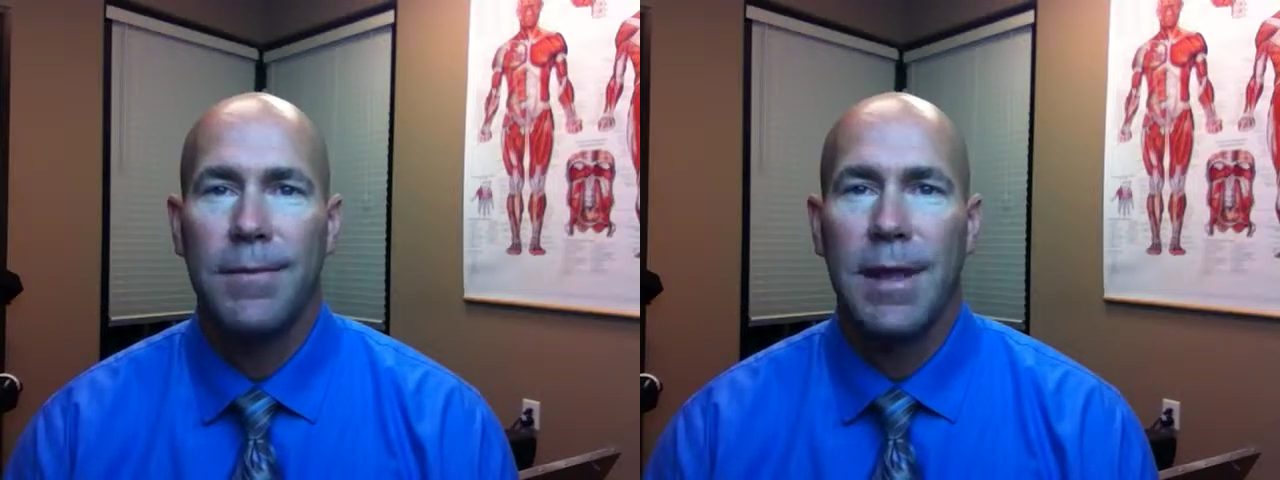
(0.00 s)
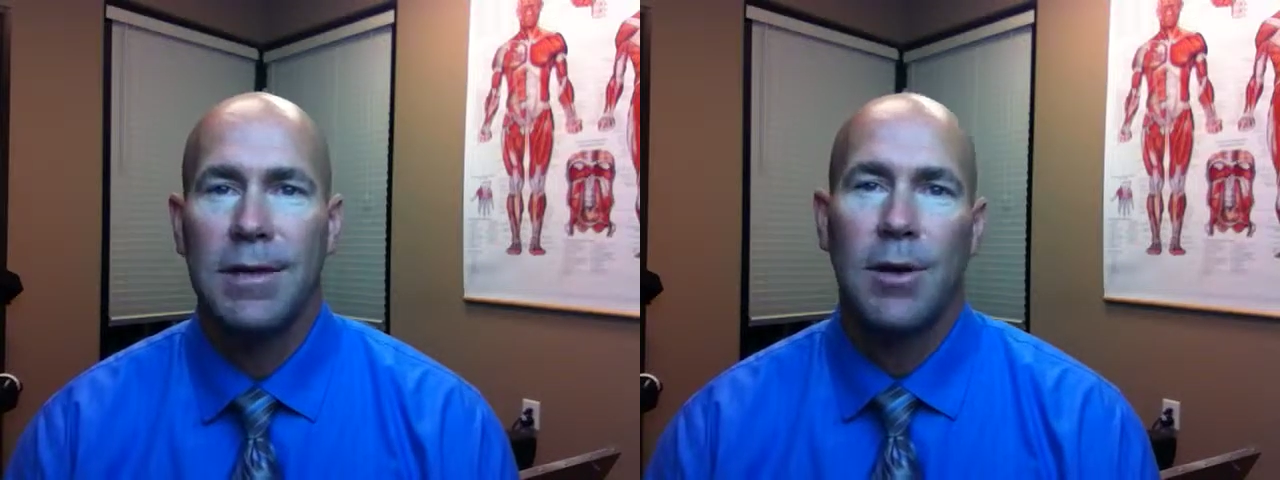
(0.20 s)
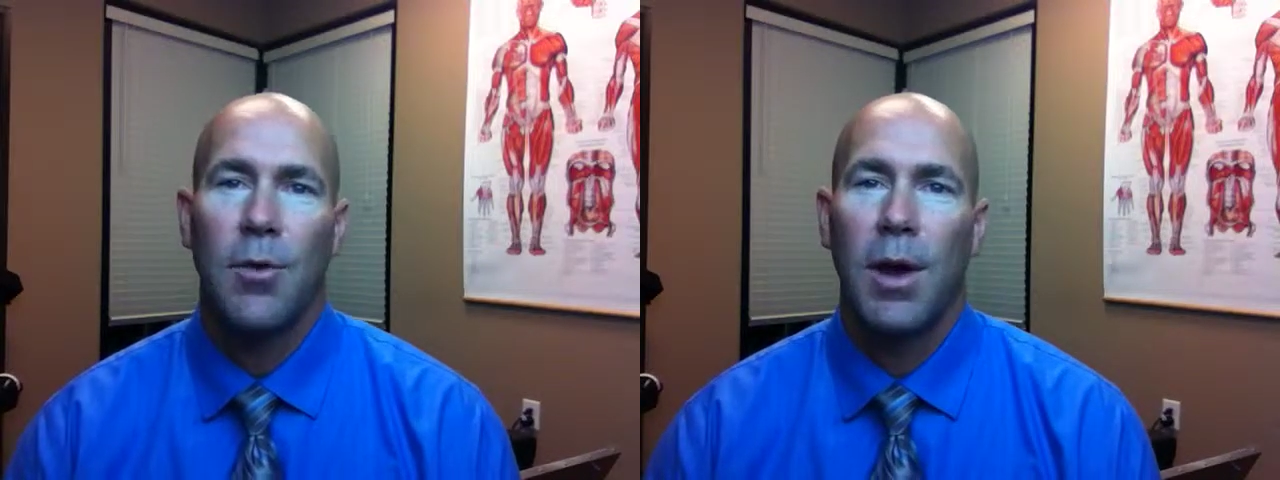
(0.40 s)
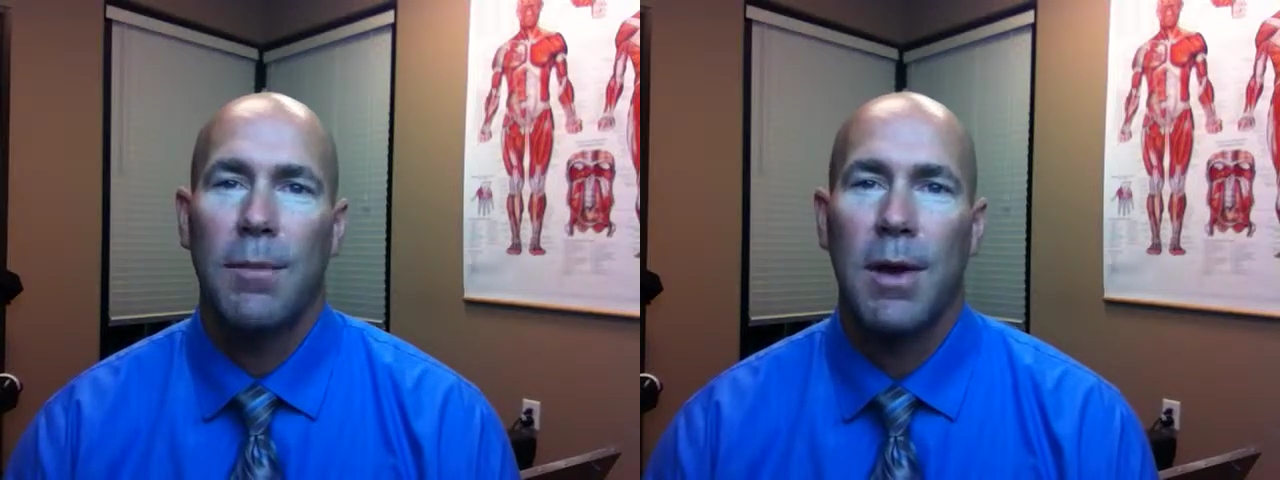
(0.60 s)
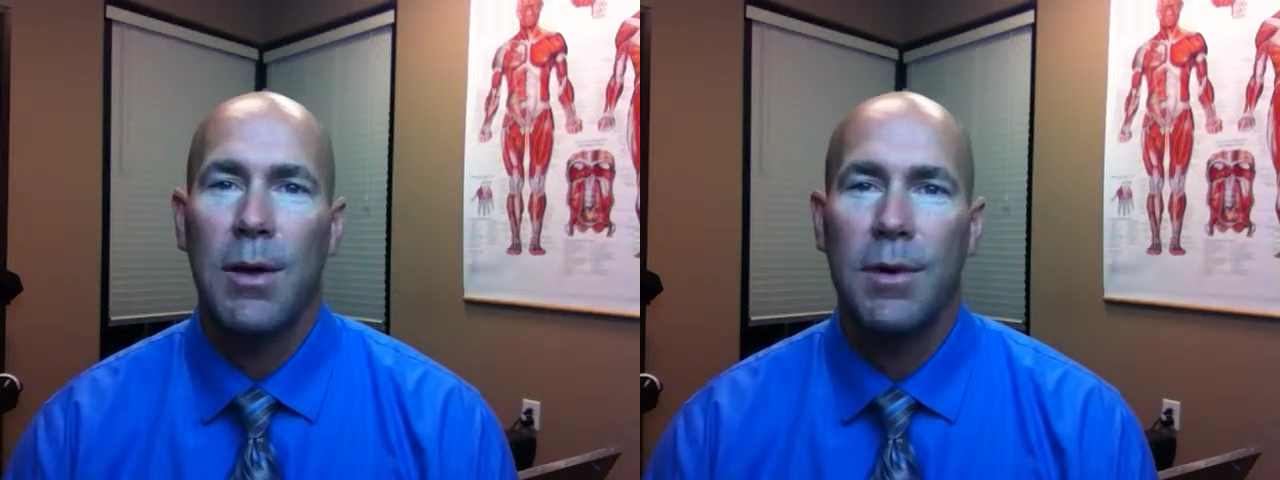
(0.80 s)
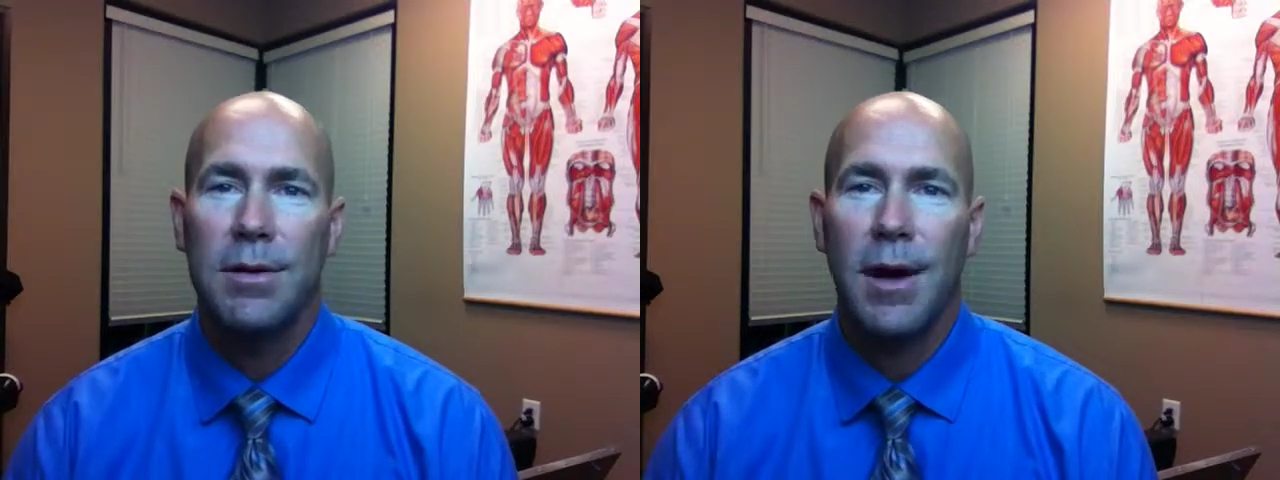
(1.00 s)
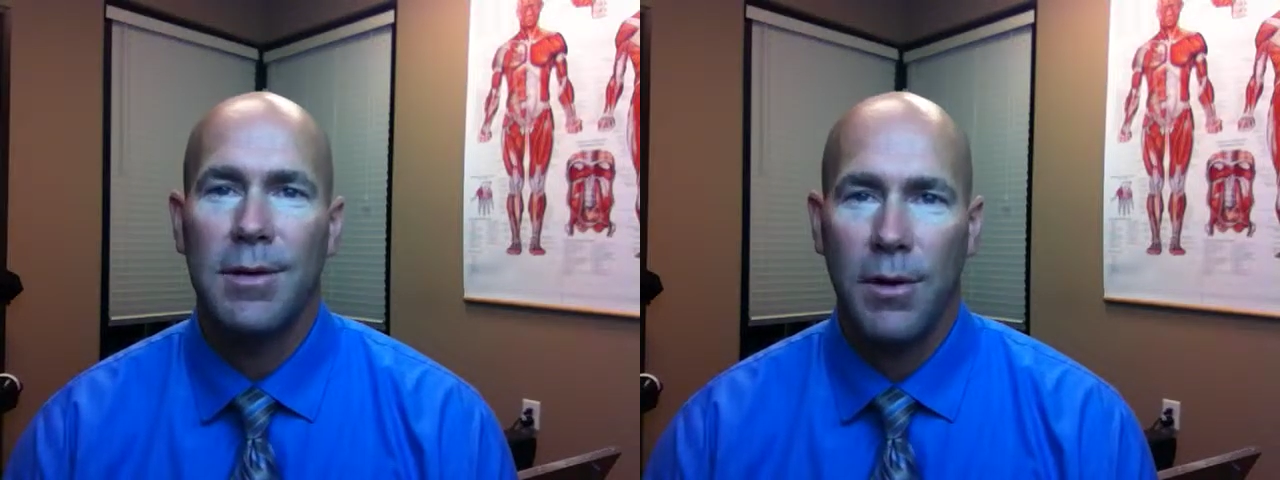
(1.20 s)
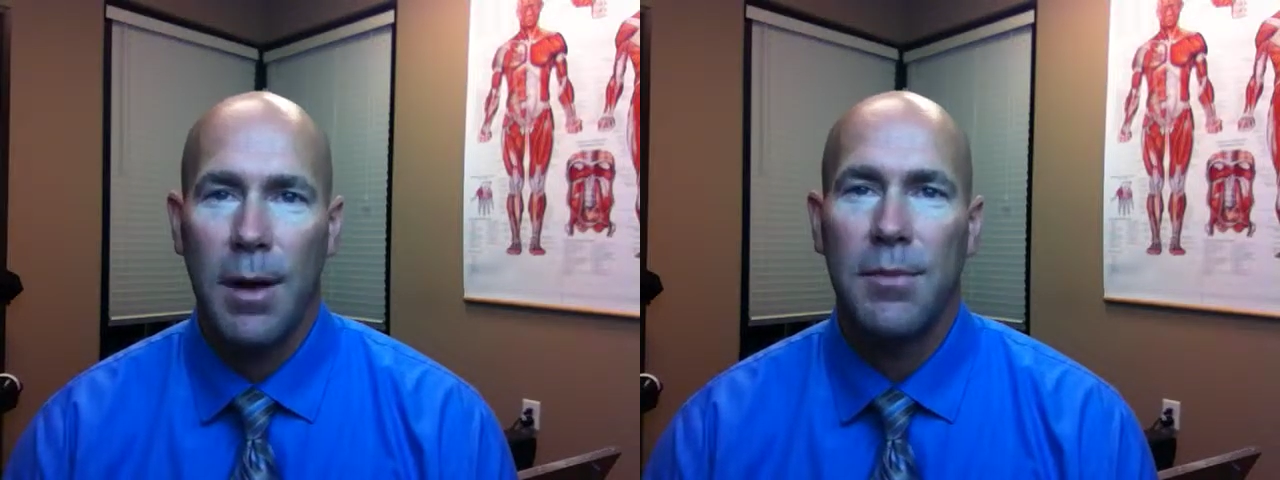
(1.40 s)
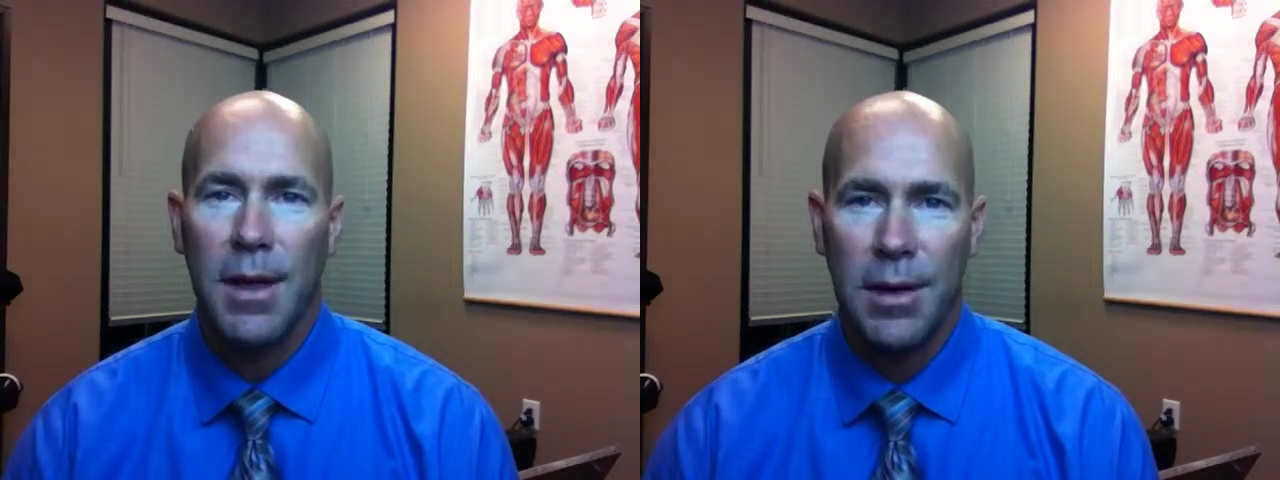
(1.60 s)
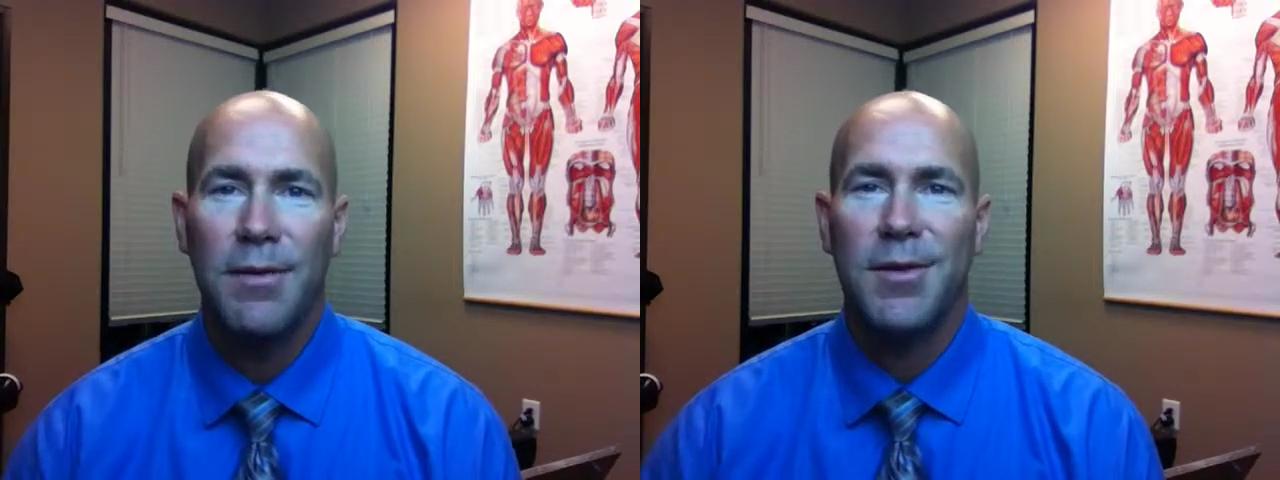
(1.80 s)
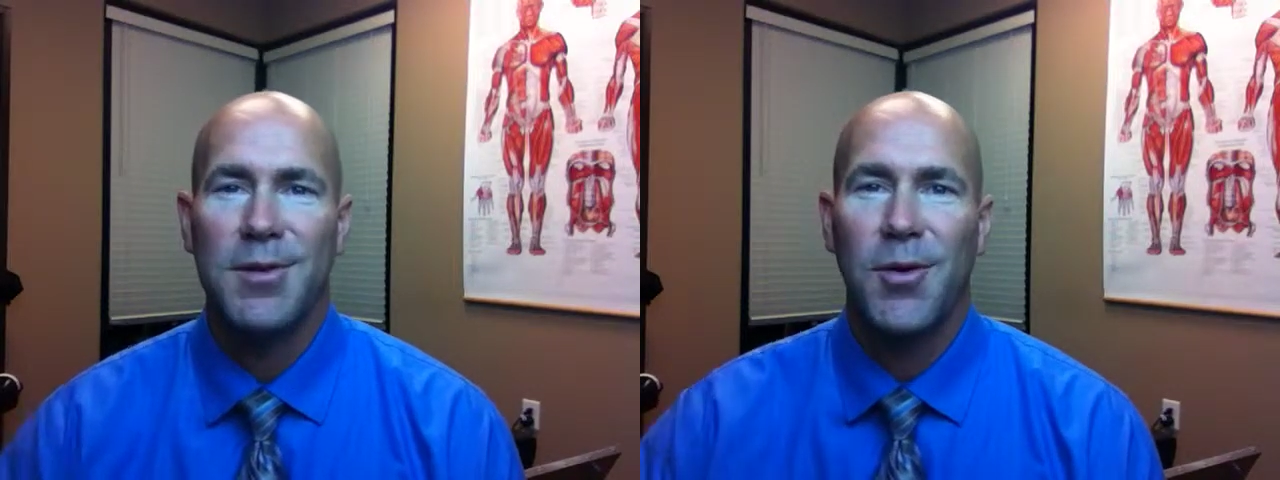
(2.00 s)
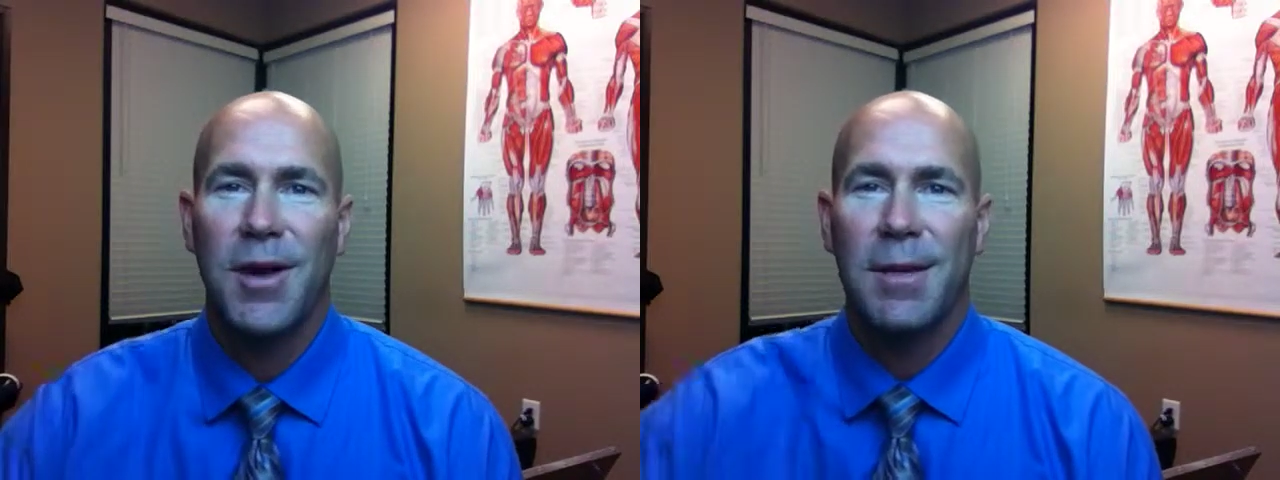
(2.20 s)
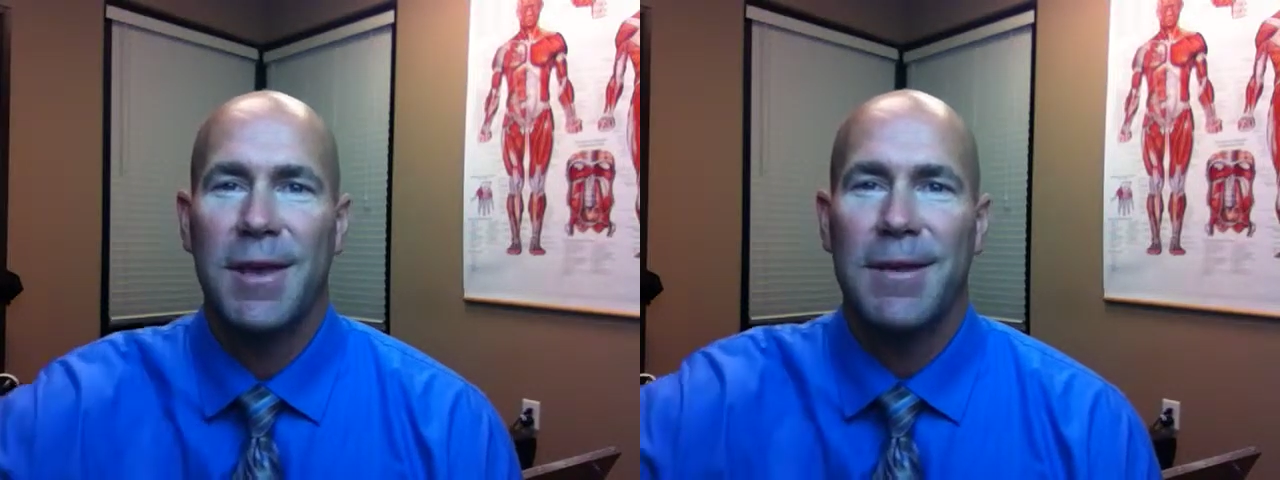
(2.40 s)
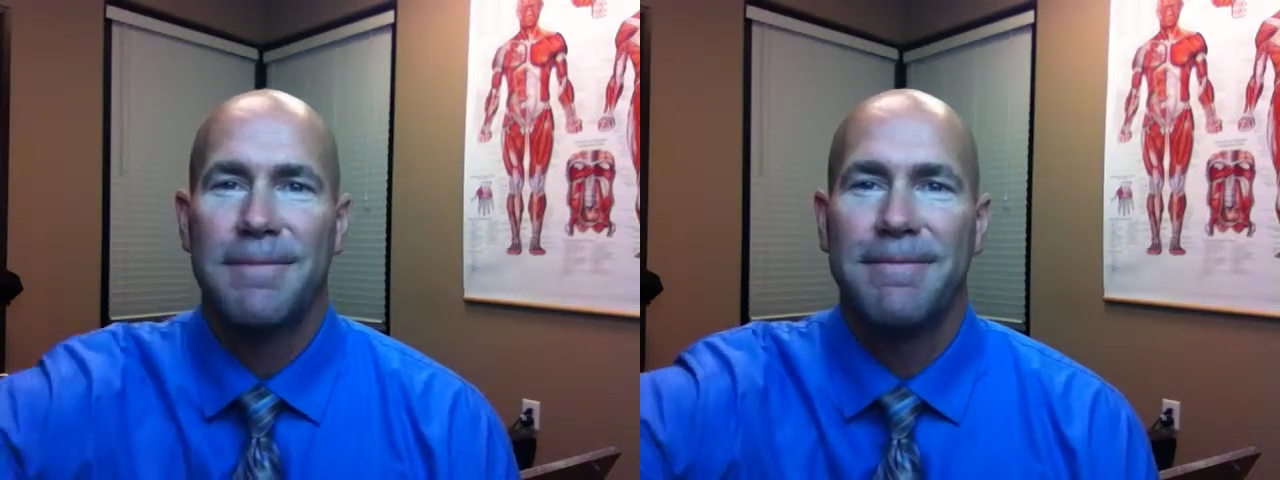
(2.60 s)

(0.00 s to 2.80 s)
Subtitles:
That's a quick minute with Dr. Robb. Thank you for joining me.